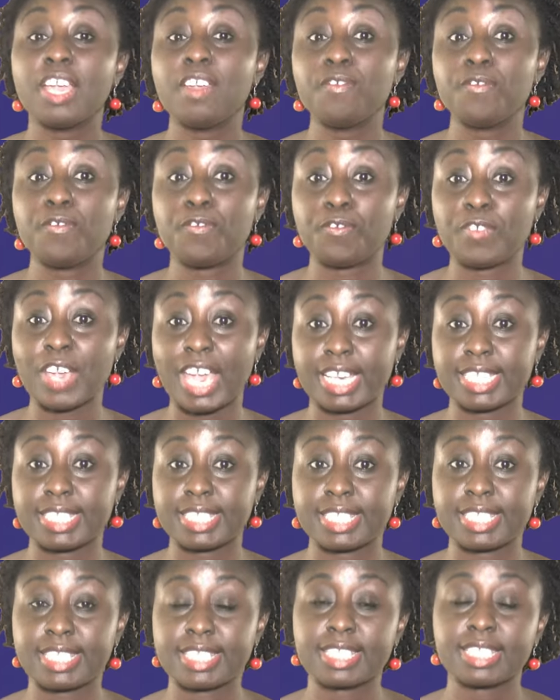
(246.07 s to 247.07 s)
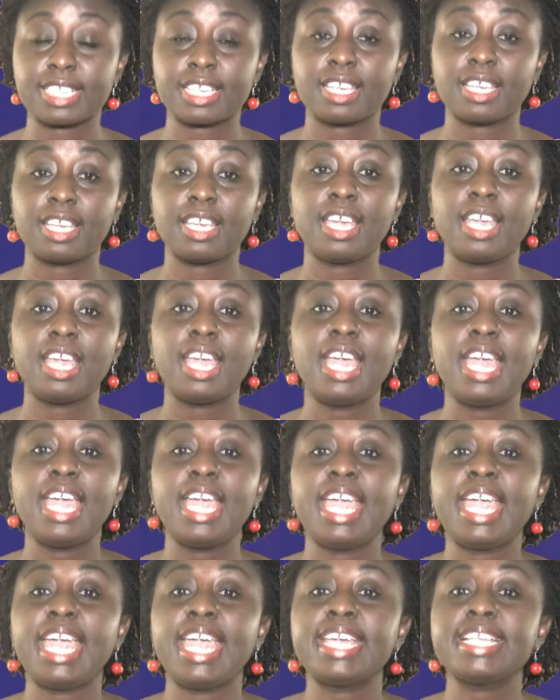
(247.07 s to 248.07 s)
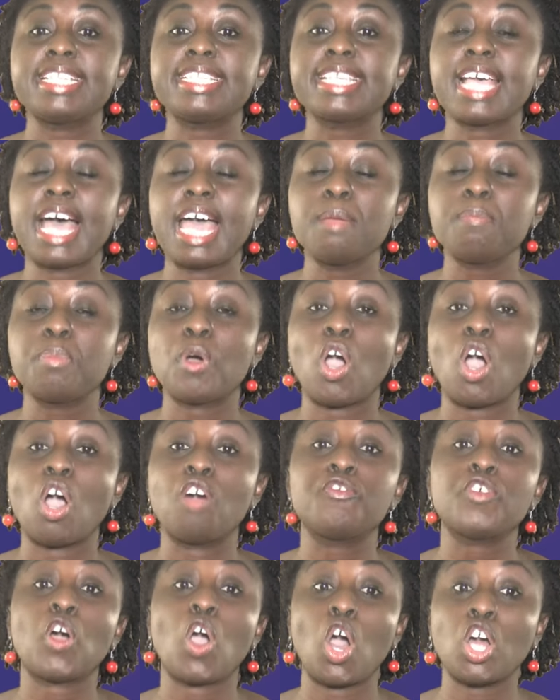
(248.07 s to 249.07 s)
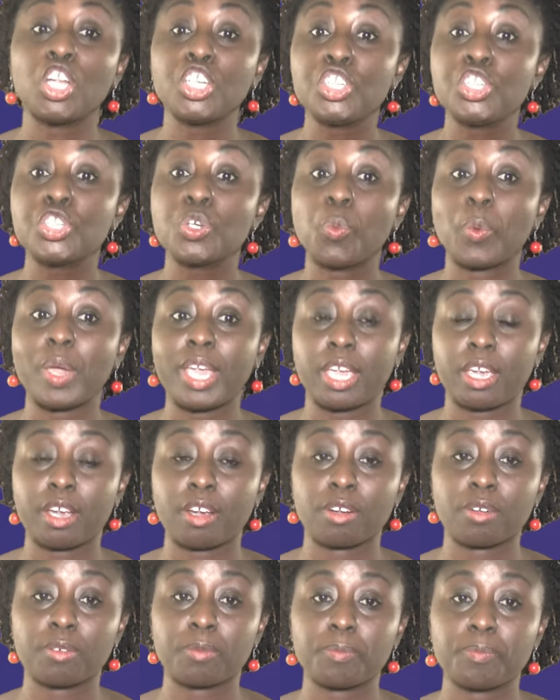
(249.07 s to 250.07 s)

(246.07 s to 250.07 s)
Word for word: Vest, a type of underwear.